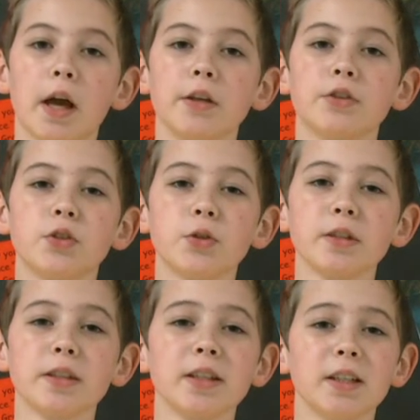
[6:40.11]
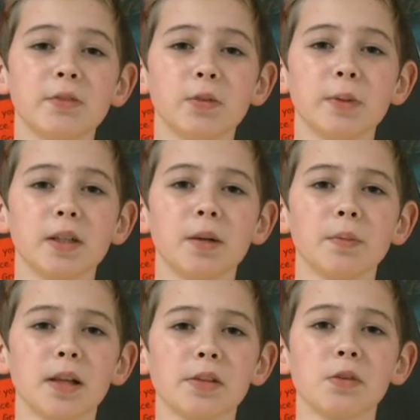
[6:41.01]
and students can even
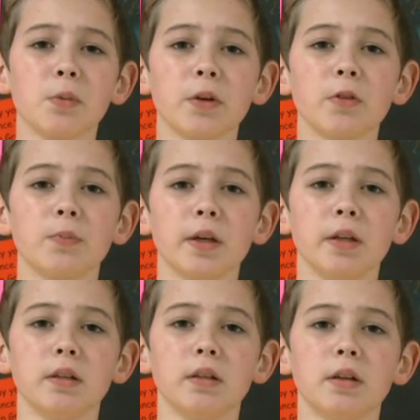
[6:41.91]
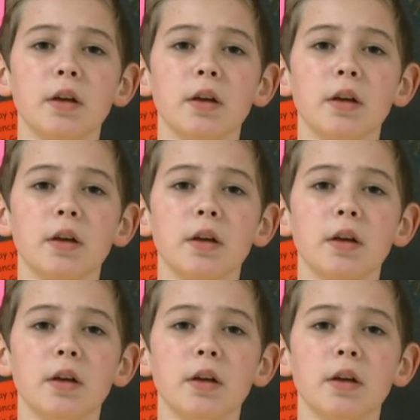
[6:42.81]
become less aware of pain.